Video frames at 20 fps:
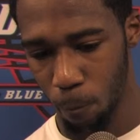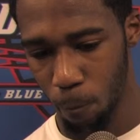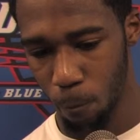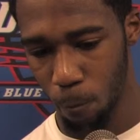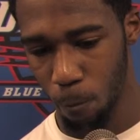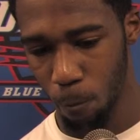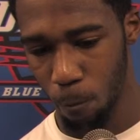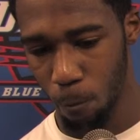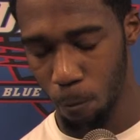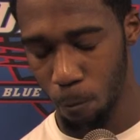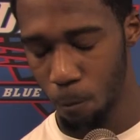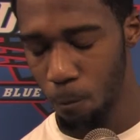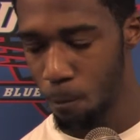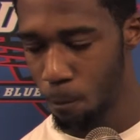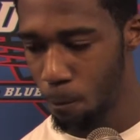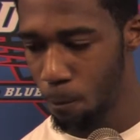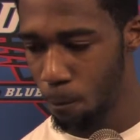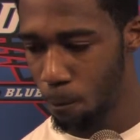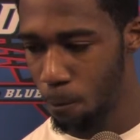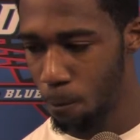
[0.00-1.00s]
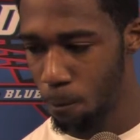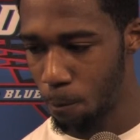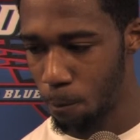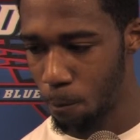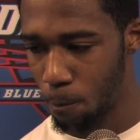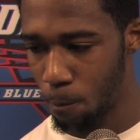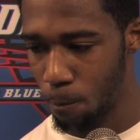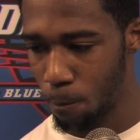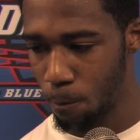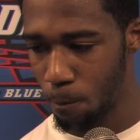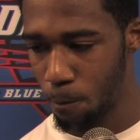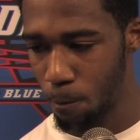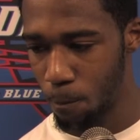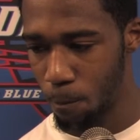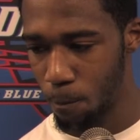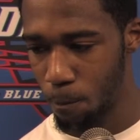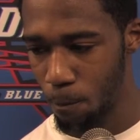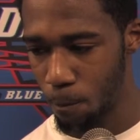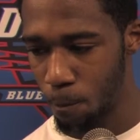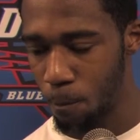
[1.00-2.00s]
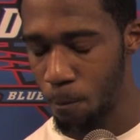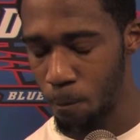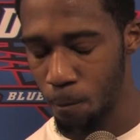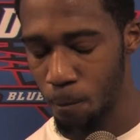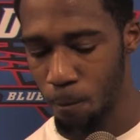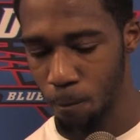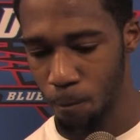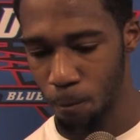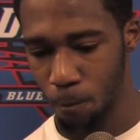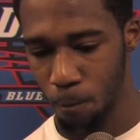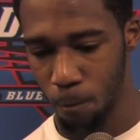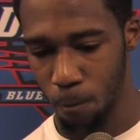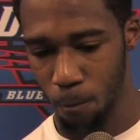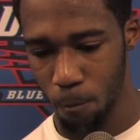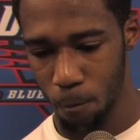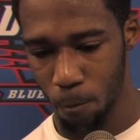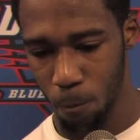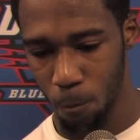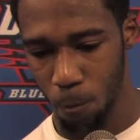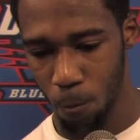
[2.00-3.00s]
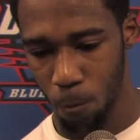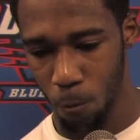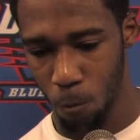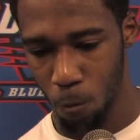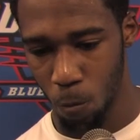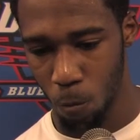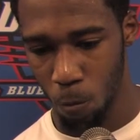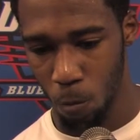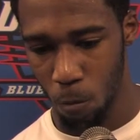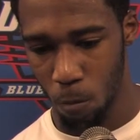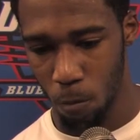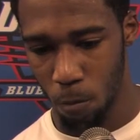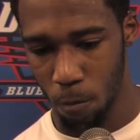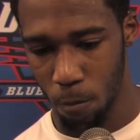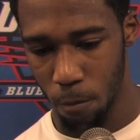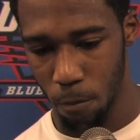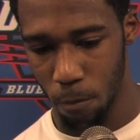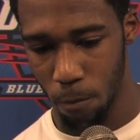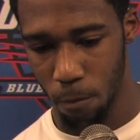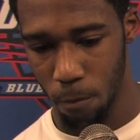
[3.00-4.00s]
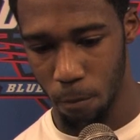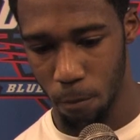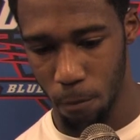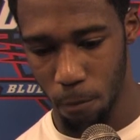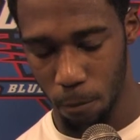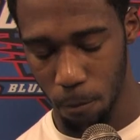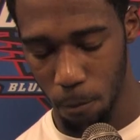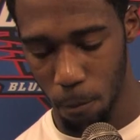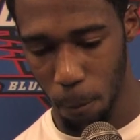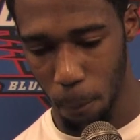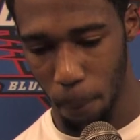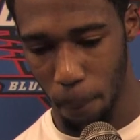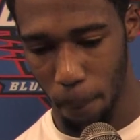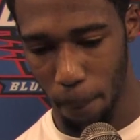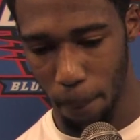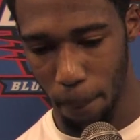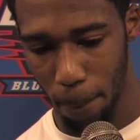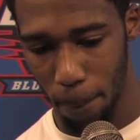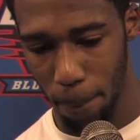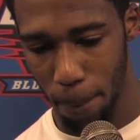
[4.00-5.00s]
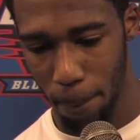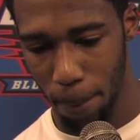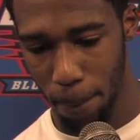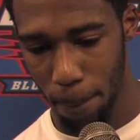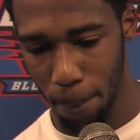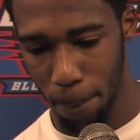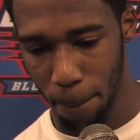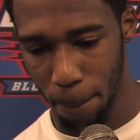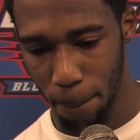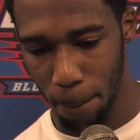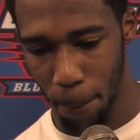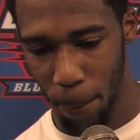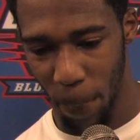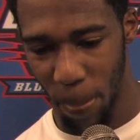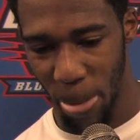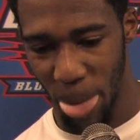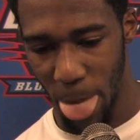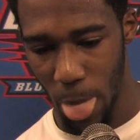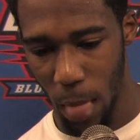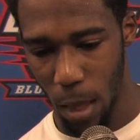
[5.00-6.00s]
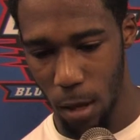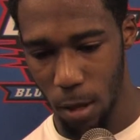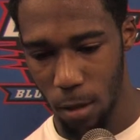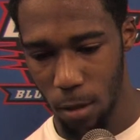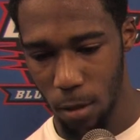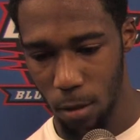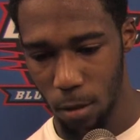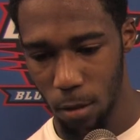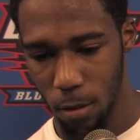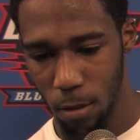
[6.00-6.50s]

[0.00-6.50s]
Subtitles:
(no one is talking)